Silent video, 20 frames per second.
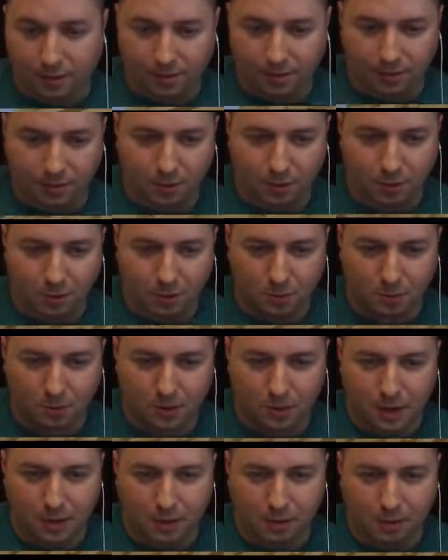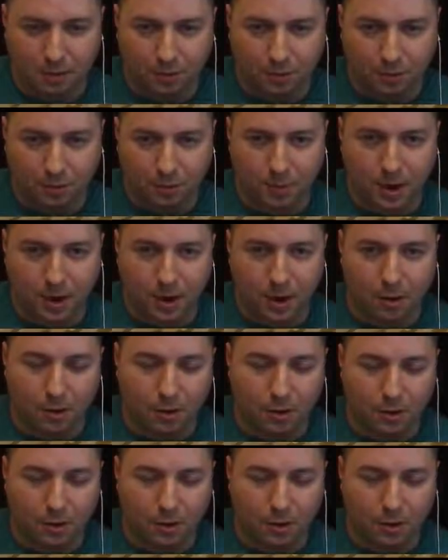is going to be used down here is for the power,